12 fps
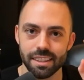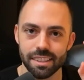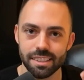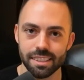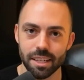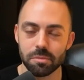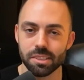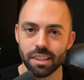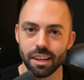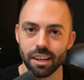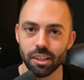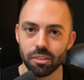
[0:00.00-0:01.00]
the same
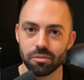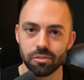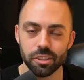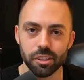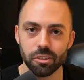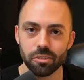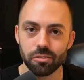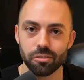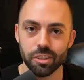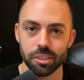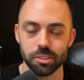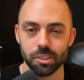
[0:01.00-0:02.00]
style of, you know,
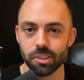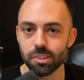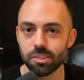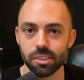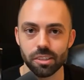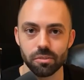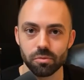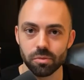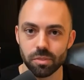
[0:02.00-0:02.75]
features and